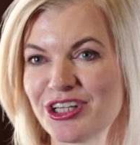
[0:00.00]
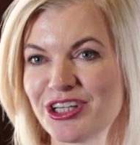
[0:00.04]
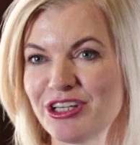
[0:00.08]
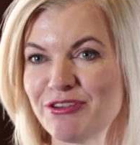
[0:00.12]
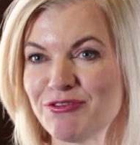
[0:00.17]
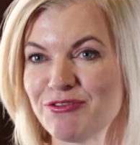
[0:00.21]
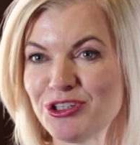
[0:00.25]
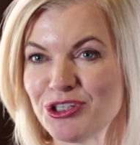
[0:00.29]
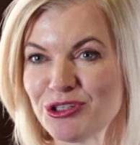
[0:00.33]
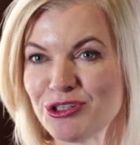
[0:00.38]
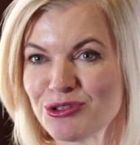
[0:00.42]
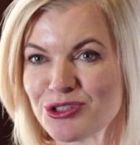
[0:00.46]
could
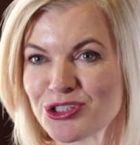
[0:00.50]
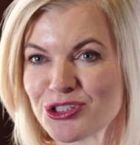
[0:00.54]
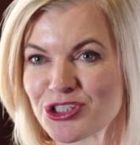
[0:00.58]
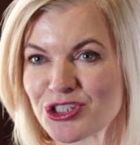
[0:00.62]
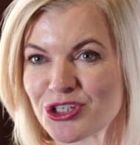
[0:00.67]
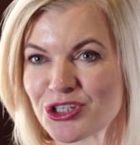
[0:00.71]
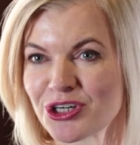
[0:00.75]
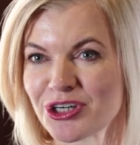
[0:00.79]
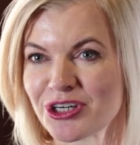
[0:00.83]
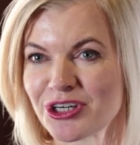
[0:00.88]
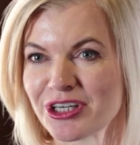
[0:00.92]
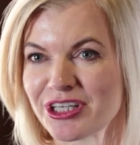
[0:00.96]
have
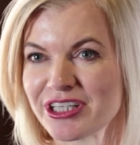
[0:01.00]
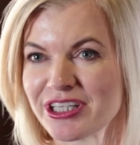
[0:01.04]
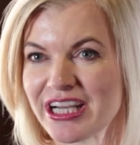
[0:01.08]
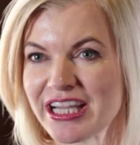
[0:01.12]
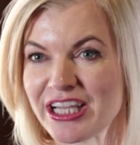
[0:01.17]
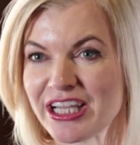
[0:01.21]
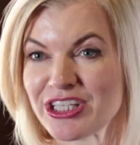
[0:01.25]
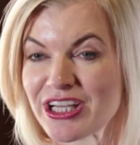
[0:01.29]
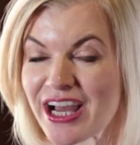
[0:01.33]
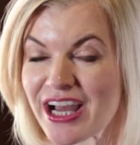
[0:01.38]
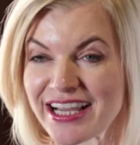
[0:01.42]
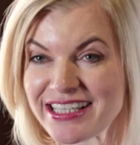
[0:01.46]
used your
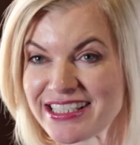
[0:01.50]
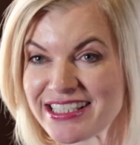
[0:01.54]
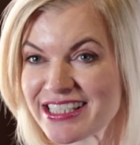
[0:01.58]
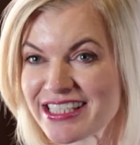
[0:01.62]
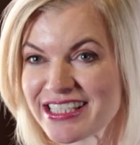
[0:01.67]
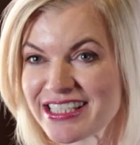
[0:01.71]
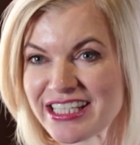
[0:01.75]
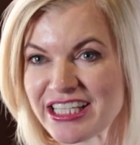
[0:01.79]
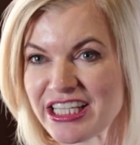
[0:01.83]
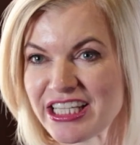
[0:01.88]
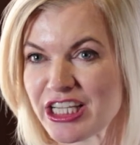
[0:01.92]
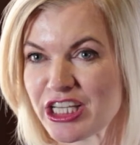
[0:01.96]

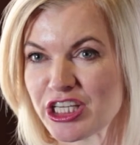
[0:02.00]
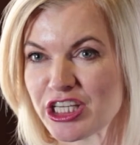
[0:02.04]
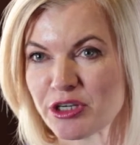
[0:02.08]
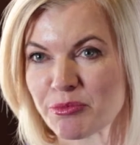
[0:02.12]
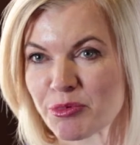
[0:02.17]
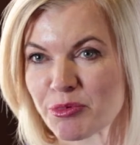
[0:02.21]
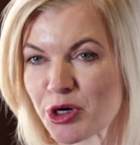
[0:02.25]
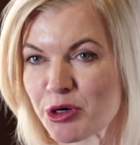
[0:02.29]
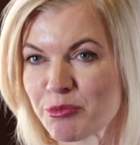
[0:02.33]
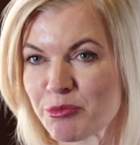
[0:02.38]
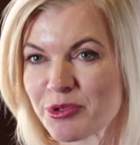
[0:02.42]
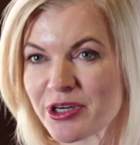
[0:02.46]
identity
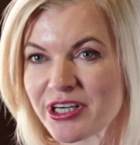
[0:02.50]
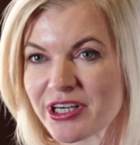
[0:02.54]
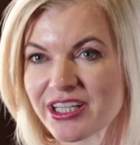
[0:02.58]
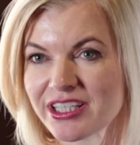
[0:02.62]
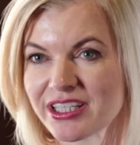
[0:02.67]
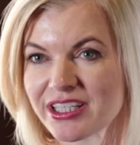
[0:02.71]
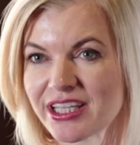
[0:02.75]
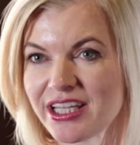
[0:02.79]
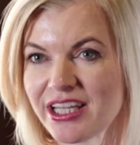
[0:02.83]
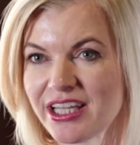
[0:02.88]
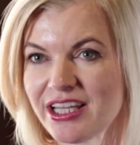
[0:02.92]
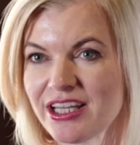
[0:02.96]

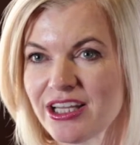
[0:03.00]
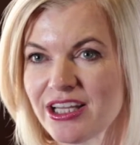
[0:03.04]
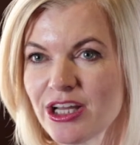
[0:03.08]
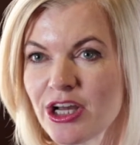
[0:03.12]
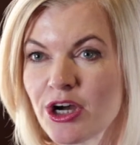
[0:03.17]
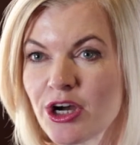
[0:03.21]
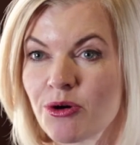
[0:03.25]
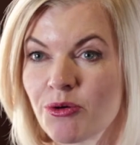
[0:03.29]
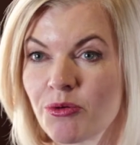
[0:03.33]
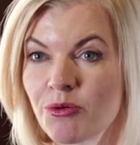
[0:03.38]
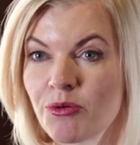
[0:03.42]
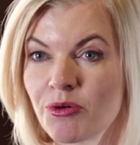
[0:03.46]
inappropriately,
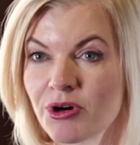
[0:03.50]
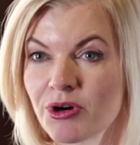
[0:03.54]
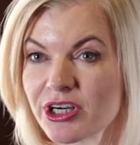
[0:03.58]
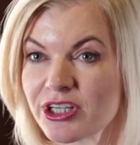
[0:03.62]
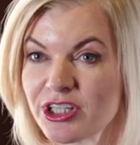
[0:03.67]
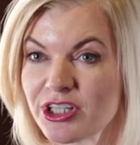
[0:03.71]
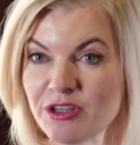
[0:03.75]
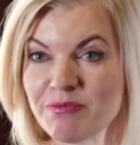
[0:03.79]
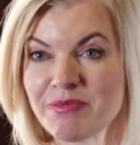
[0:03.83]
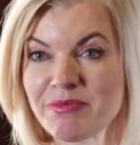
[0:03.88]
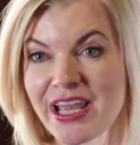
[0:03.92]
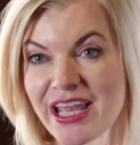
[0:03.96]

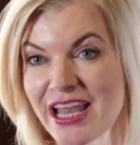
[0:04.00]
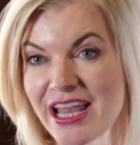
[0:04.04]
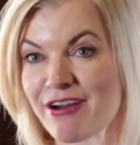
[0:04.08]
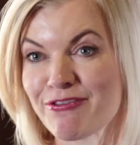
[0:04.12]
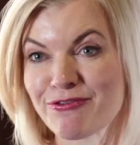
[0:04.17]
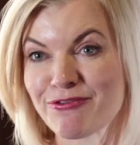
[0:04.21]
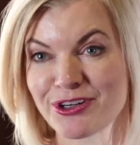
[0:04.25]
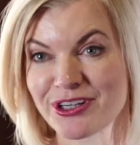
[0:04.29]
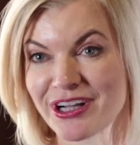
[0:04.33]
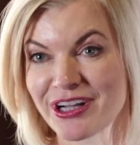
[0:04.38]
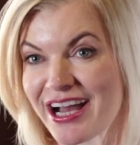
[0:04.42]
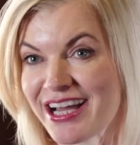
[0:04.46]
or you may
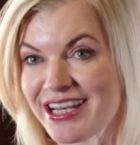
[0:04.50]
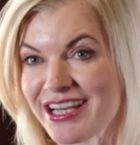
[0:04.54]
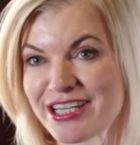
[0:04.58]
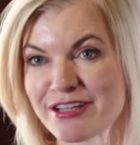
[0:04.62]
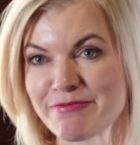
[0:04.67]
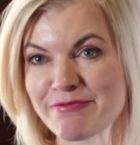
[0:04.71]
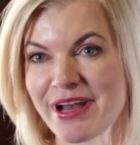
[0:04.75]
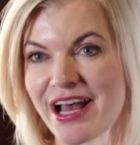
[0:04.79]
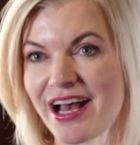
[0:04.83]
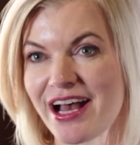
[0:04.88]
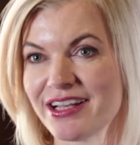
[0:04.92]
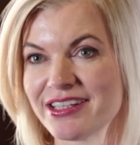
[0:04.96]
have
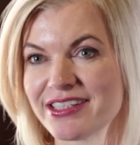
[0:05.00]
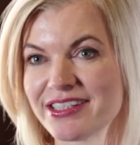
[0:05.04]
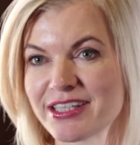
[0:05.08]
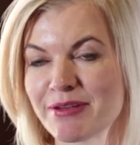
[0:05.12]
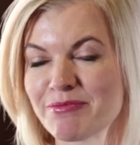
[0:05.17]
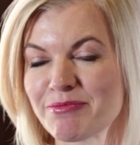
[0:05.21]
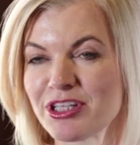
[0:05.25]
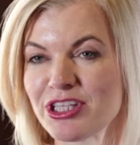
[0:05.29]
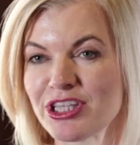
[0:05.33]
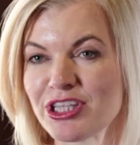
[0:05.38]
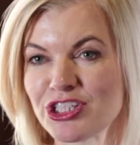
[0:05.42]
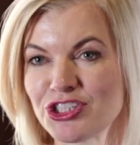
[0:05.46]
forgotten about
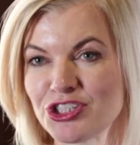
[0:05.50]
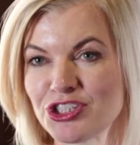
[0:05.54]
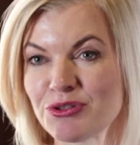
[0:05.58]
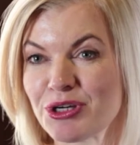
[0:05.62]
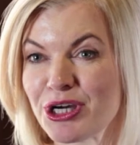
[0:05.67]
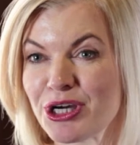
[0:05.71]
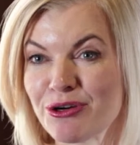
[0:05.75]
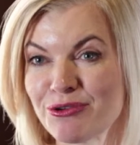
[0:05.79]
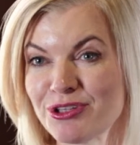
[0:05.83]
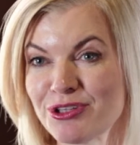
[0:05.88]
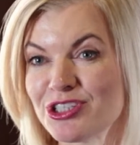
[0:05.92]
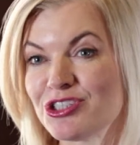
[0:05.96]
something that
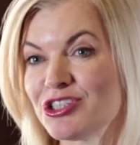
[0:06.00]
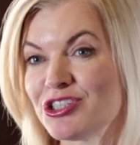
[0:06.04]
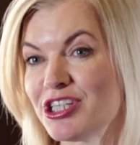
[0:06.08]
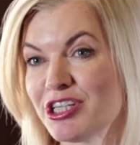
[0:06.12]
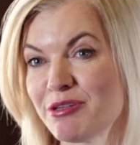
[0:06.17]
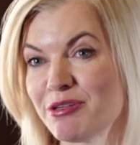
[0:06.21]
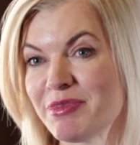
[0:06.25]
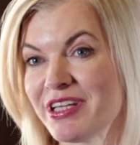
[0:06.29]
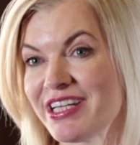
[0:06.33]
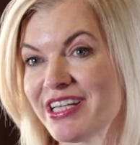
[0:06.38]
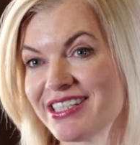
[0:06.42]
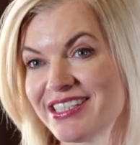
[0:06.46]
you owe that you
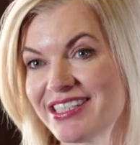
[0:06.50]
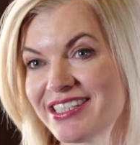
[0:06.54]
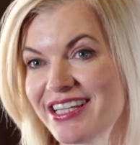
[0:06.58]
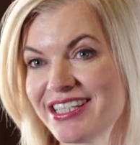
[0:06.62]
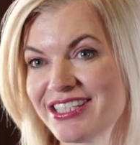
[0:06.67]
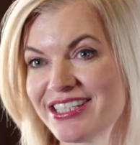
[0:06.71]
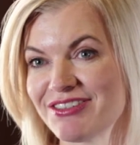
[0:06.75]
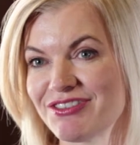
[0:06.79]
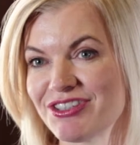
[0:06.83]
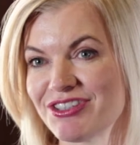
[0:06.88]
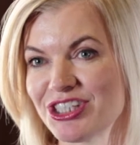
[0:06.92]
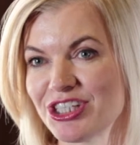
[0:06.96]
need to be
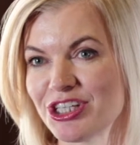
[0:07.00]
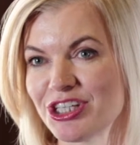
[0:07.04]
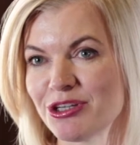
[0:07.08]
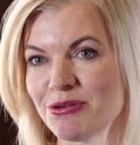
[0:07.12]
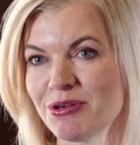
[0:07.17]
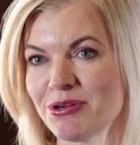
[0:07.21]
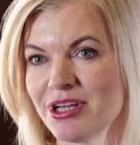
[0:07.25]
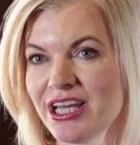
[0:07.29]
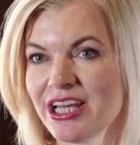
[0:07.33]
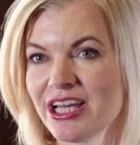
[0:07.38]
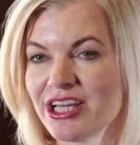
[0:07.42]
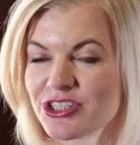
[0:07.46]
attentive
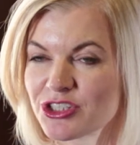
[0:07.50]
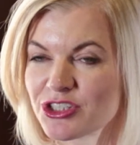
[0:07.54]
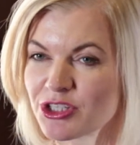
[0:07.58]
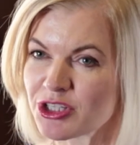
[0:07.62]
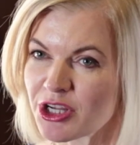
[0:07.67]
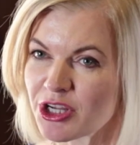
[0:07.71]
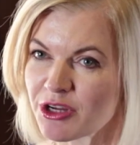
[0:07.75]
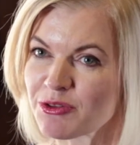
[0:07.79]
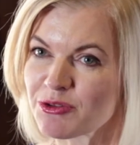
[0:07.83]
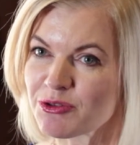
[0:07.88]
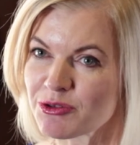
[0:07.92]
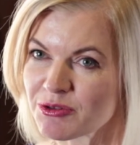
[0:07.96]
to. So
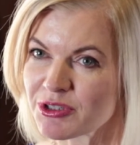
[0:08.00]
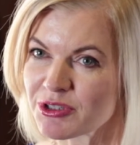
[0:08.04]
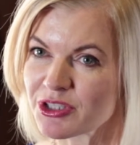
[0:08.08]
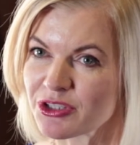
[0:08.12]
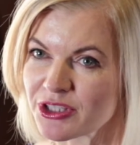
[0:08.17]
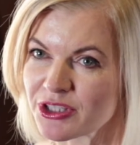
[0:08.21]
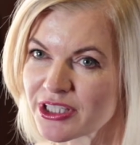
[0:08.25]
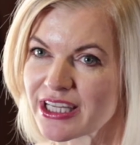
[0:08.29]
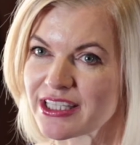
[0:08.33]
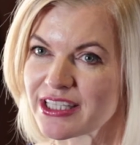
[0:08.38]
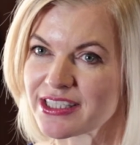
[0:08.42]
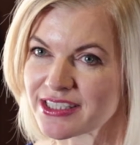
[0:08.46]
you go through
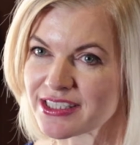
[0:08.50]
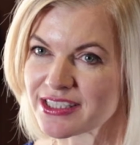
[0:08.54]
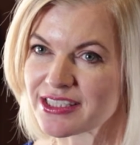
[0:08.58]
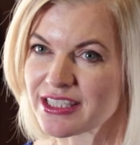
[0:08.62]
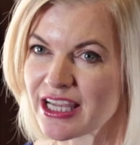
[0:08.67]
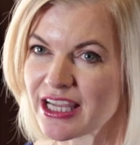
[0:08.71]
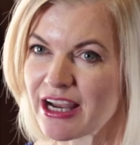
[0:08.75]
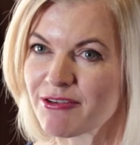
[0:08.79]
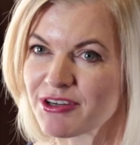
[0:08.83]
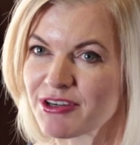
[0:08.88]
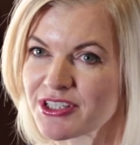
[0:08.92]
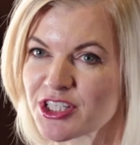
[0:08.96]
and look at
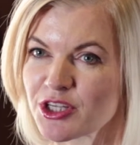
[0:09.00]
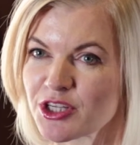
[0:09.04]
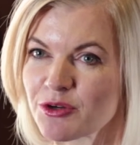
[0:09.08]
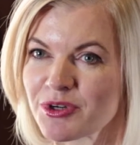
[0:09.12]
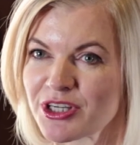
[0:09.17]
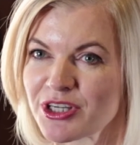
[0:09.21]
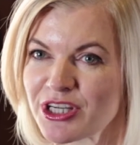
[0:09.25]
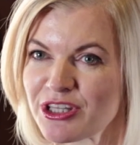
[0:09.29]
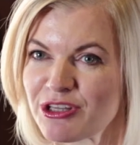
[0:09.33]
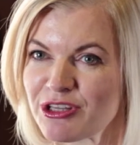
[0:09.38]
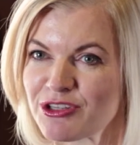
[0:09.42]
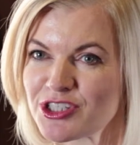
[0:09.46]
every
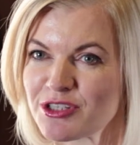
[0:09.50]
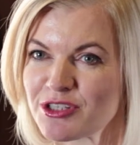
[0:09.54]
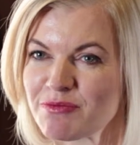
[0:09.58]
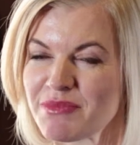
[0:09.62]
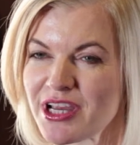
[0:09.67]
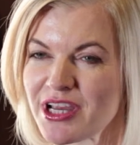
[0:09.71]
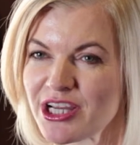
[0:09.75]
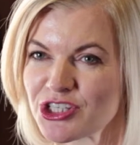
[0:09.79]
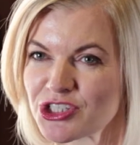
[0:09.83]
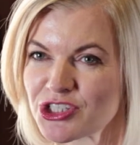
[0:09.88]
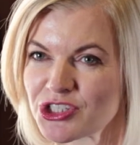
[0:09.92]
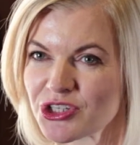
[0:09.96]
single one of those to
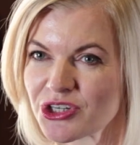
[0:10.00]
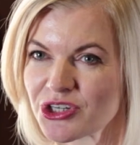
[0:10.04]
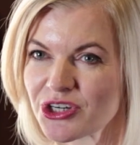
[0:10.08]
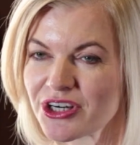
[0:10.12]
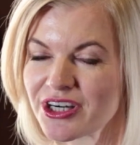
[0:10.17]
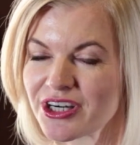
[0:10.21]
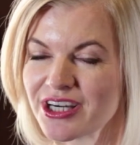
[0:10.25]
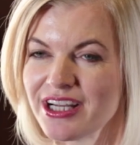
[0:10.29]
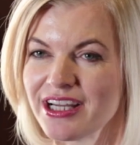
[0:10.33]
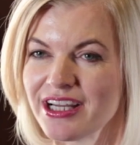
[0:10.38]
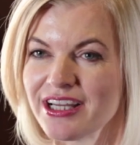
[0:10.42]
make sure